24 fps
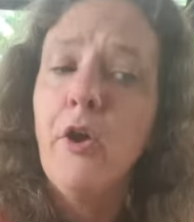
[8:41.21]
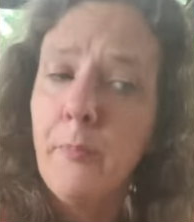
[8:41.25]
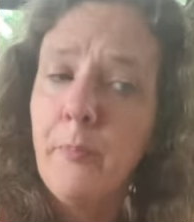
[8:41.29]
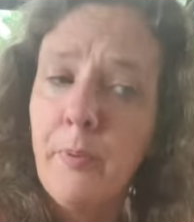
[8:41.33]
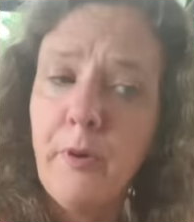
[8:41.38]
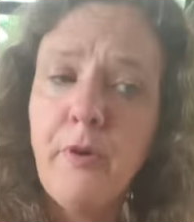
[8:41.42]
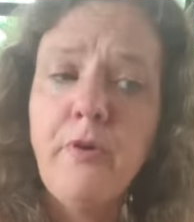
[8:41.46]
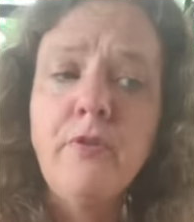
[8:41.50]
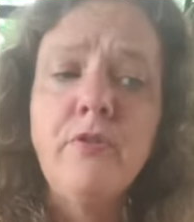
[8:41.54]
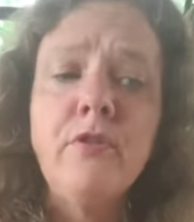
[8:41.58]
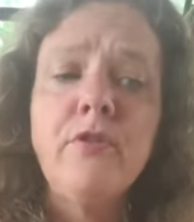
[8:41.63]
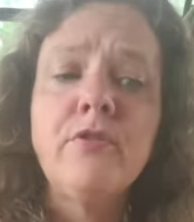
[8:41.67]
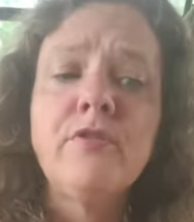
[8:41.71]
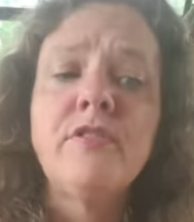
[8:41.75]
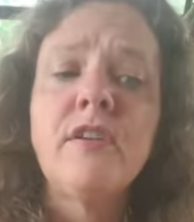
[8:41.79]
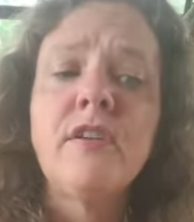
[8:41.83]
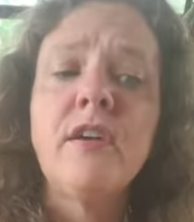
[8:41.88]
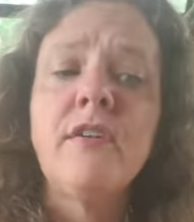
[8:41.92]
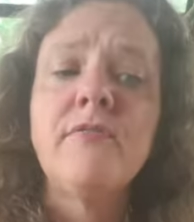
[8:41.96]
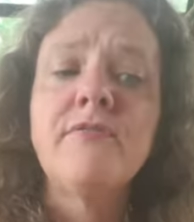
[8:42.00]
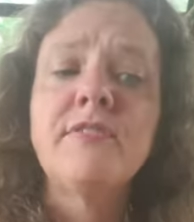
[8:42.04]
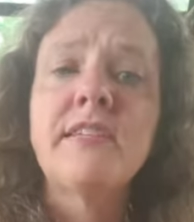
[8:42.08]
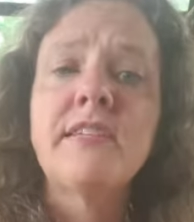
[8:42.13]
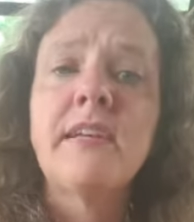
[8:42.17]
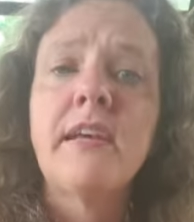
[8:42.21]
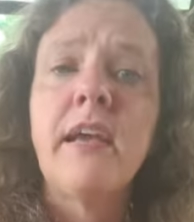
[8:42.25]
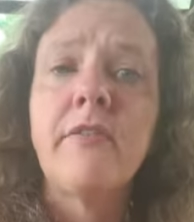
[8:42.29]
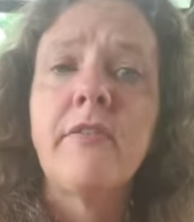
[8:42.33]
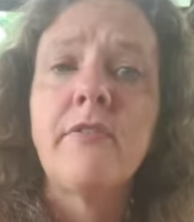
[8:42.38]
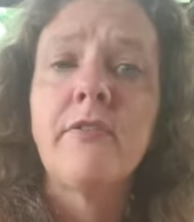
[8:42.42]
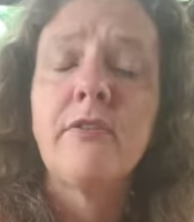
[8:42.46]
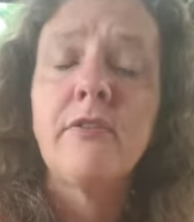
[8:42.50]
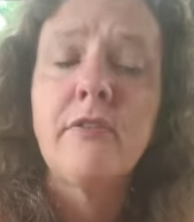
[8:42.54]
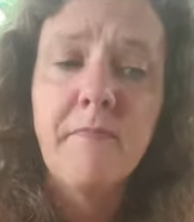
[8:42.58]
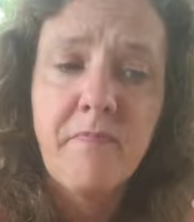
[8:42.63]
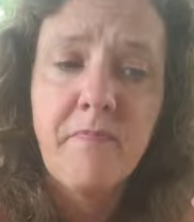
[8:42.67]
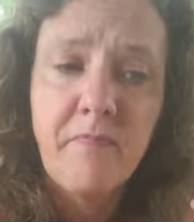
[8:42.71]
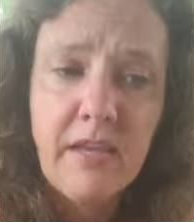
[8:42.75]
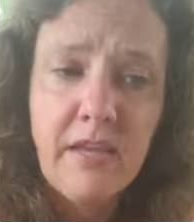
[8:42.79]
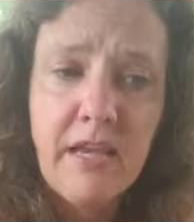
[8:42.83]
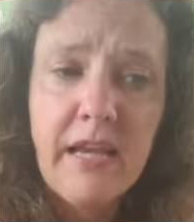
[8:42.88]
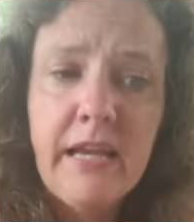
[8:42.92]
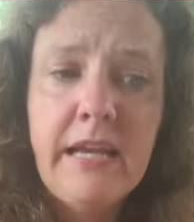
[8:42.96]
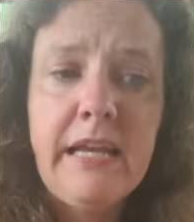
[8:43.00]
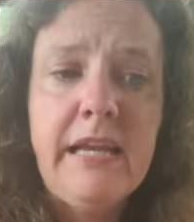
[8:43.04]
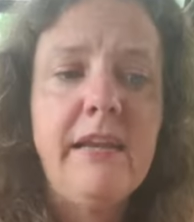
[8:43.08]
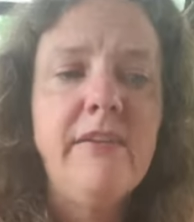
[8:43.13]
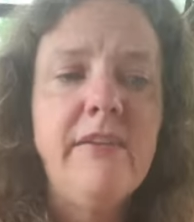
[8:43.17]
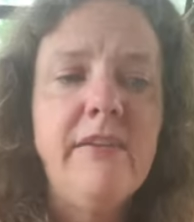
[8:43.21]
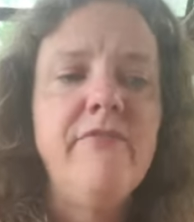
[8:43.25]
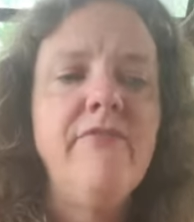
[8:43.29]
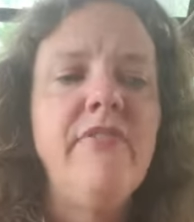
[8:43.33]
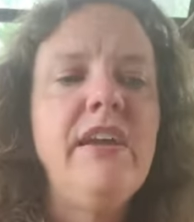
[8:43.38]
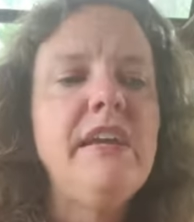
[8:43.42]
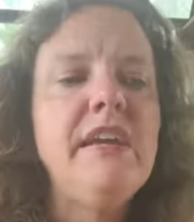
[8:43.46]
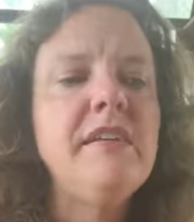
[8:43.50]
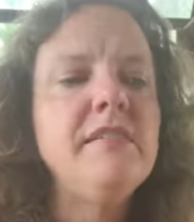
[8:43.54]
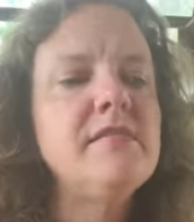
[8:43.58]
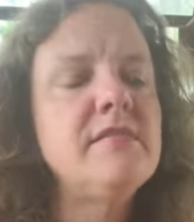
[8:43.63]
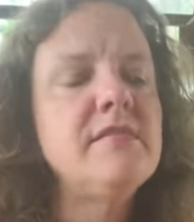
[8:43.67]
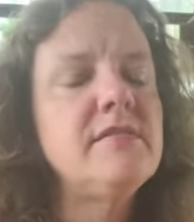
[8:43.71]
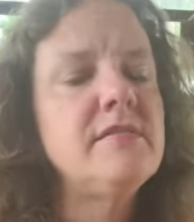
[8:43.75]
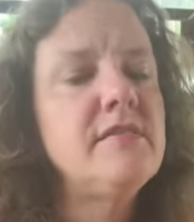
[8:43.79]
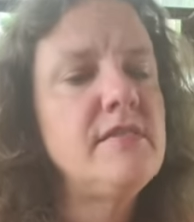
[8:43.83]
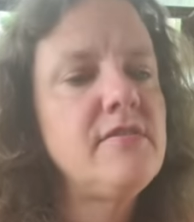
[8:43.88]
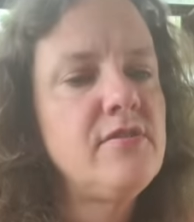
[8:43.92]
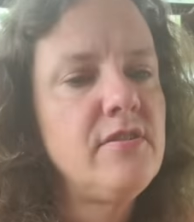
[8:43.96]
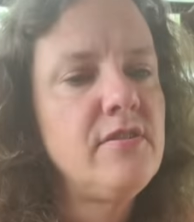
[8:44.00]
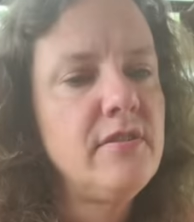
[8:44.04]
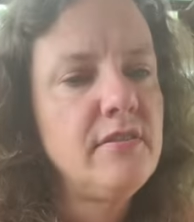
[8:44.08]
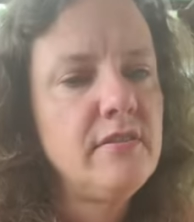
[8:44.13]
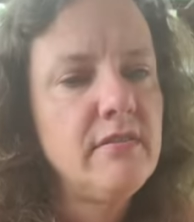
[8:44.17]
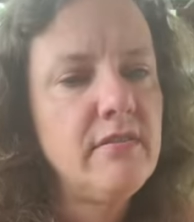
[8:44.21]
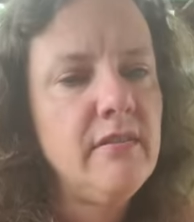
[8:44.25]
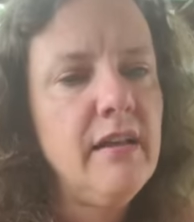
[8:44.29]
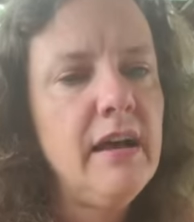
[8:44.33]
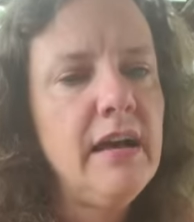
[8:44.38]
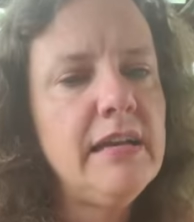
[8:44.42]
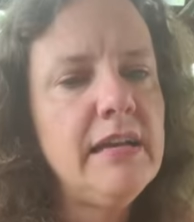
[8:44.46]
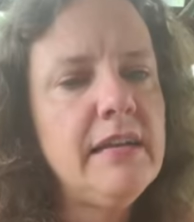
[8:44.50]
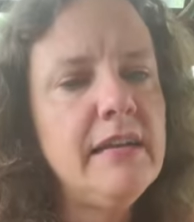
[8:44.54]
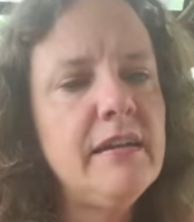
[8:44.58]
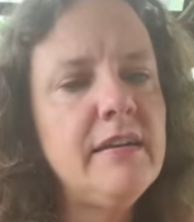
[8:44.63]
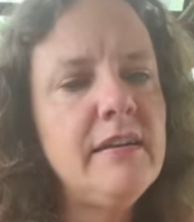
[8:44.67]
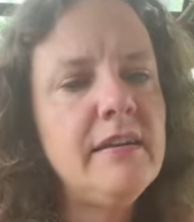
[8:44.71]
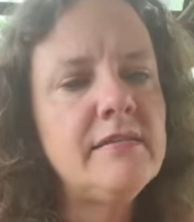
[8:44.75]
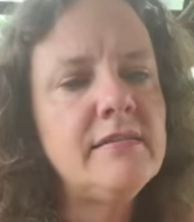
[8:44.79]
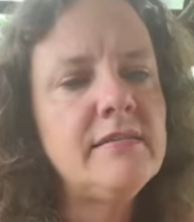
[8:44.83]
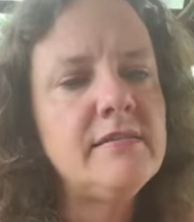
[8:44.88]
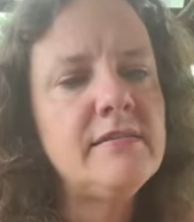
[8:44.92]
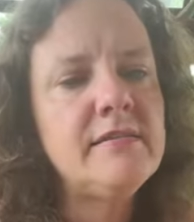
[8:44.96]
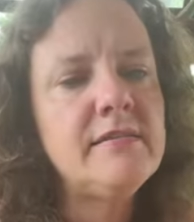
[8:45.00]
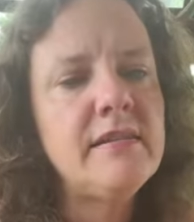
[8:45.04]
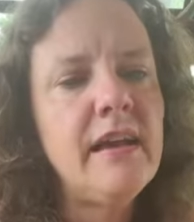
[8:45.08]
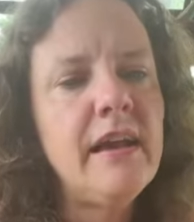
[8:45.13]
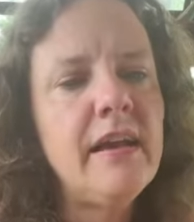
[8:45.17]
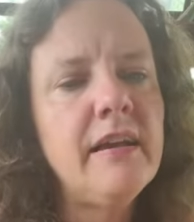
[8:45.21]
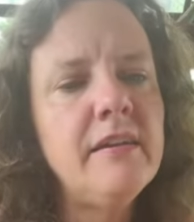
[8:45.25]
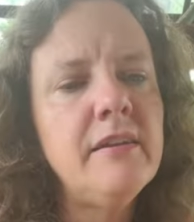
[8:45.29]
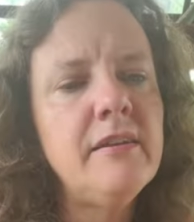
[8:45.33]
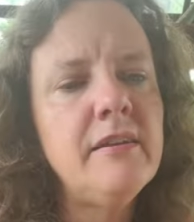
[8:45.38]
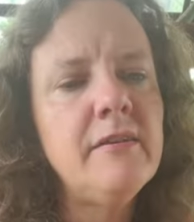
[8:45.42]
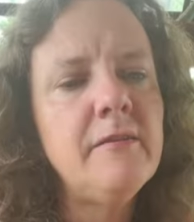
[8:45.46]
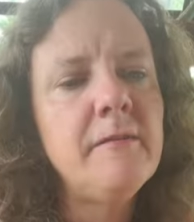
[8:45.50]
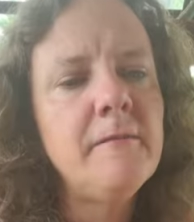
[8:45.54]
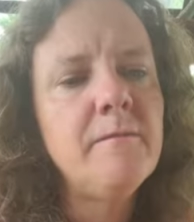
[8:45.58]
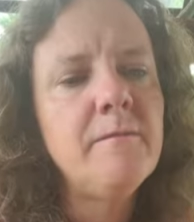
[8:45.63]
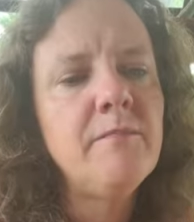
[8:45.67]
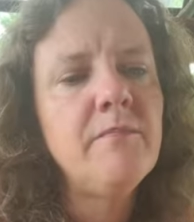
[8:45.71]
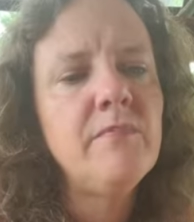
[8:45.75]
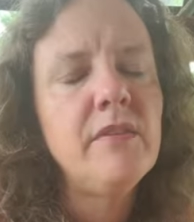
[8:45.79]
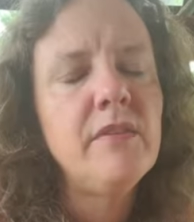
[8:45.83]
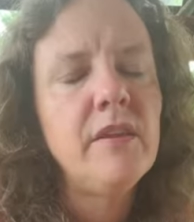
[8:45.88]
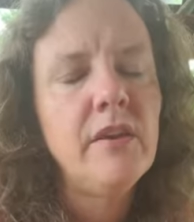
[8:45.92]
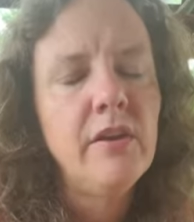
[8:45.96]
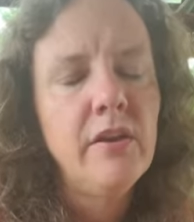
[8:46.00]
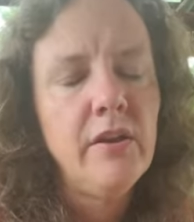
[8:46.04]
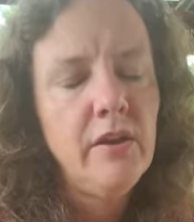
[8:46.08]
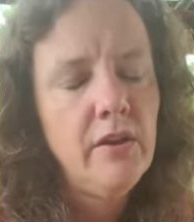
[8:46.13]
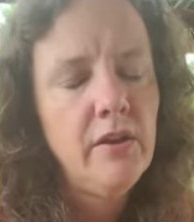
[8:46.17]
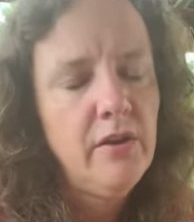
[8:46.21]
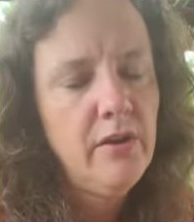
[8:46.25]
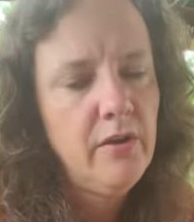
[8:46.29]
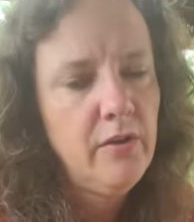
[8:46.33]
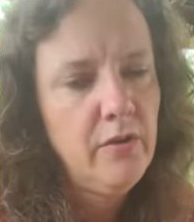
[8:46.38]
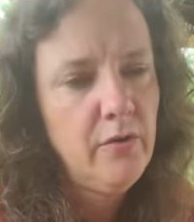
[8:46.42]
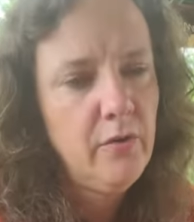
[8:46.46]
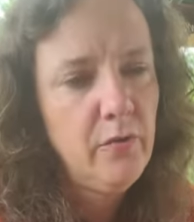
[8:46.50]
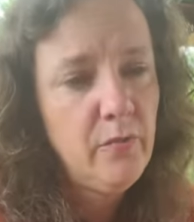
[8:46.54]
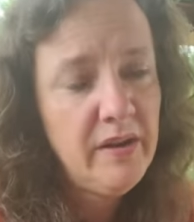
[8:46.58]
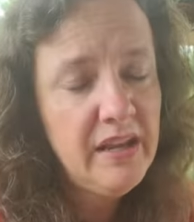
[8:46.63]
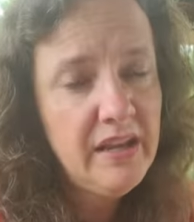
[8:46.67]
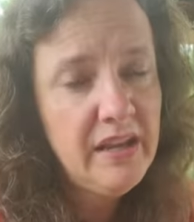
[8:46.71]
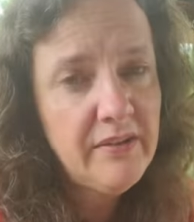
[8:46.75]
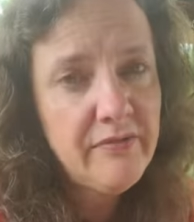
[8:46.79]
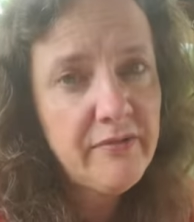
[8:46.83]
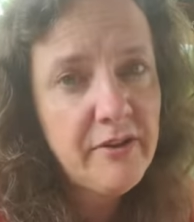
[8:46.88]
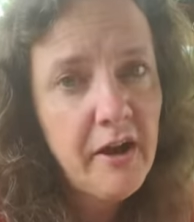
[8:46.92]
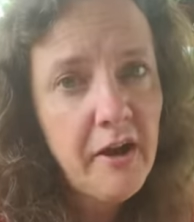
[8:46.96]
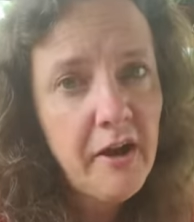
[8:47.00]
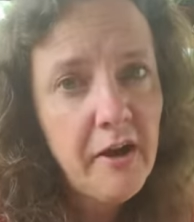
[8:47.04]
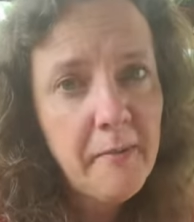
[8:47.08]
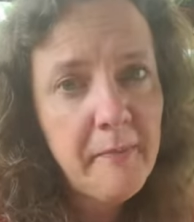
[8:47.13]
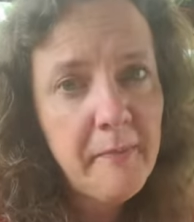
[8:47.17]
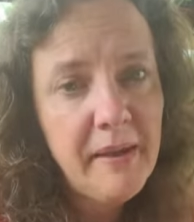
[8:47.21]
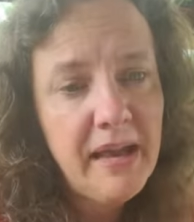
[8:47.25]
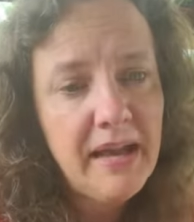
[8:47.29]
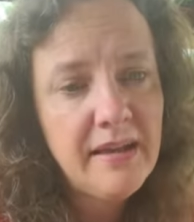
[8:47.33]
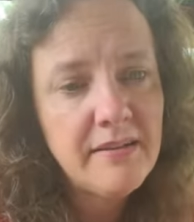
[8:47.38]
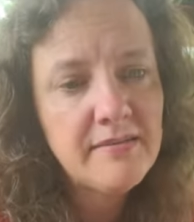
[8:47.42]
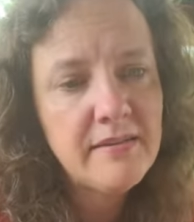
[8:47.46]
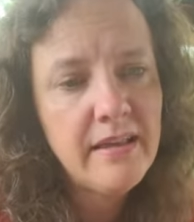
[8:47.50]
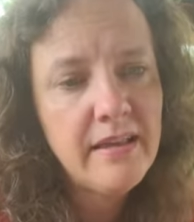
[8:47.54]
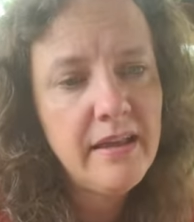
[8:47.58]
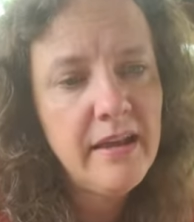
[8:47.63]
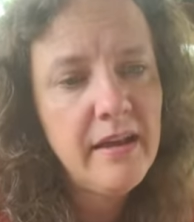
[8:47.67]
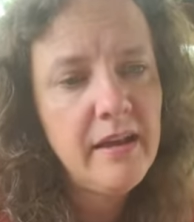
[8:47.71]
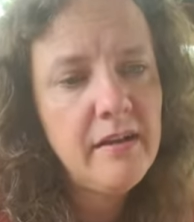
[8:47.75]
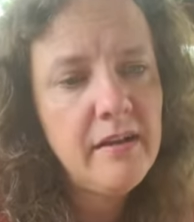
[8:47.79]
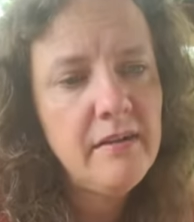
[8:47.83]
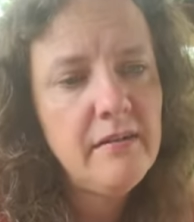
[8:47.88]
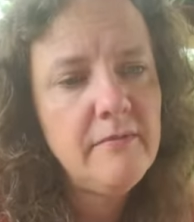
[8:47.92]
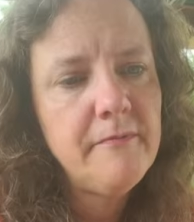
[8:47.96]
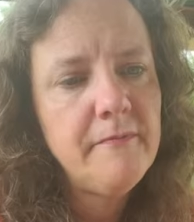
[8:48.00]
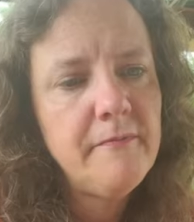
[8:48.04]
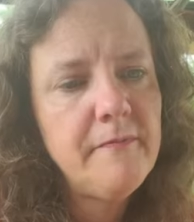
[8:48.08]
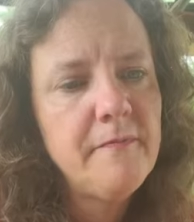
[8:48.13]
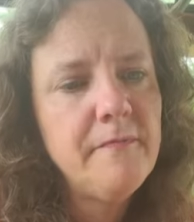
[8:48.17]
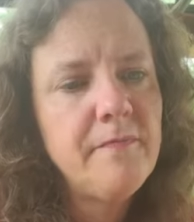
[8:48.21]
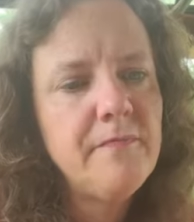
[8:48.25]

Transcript: pull yourselves together," he advanced to the lion and said, "We have come, Aslan."